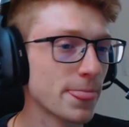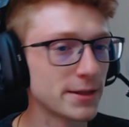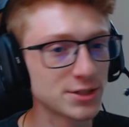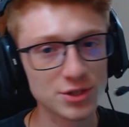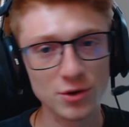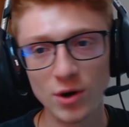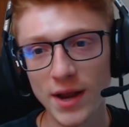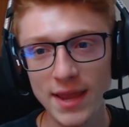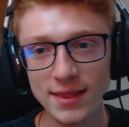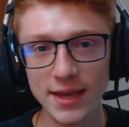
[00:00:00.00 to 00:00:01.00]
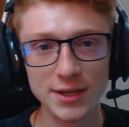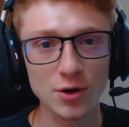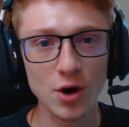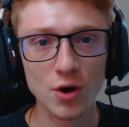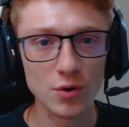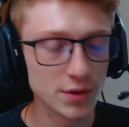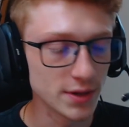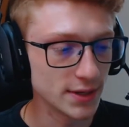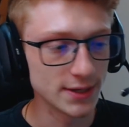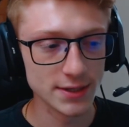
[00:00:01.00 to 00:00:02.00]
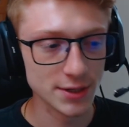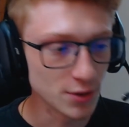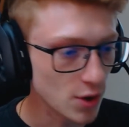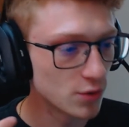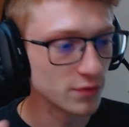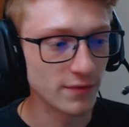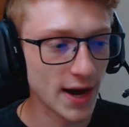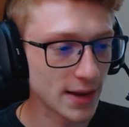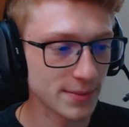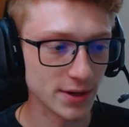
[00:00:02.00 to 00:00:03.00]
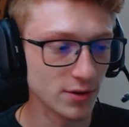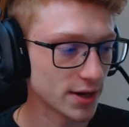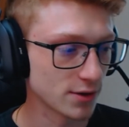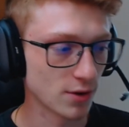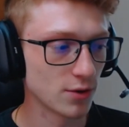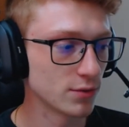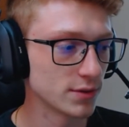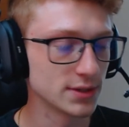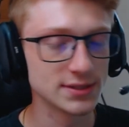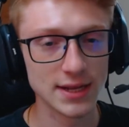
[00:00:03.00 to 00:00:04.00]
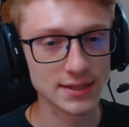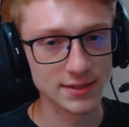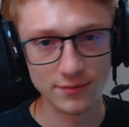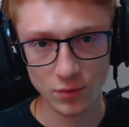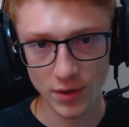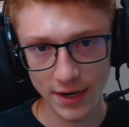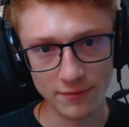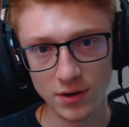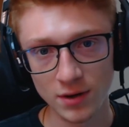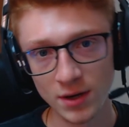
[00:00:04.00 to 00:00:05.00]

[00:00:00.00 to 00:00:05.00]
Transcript: just create like your own vibe and create your own sense of whatever,